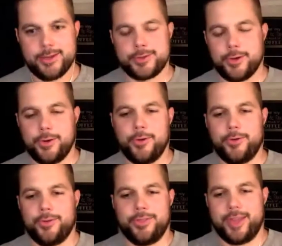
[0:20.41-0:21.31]
So
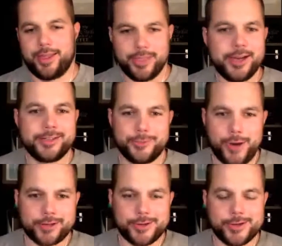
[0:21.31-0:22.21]
the athletic
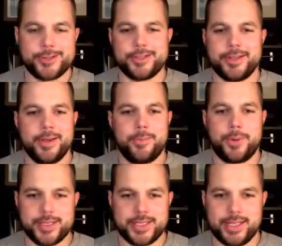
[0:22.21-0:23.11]
directors,
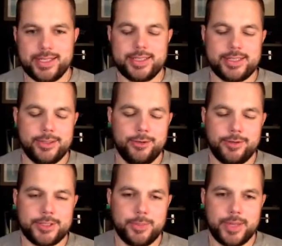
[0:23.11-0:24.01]
presidents,
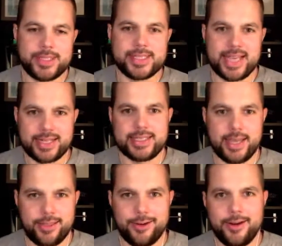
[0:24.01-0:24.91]
university presidents got
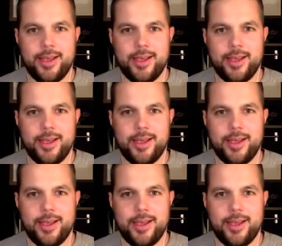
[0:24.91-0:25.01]
together.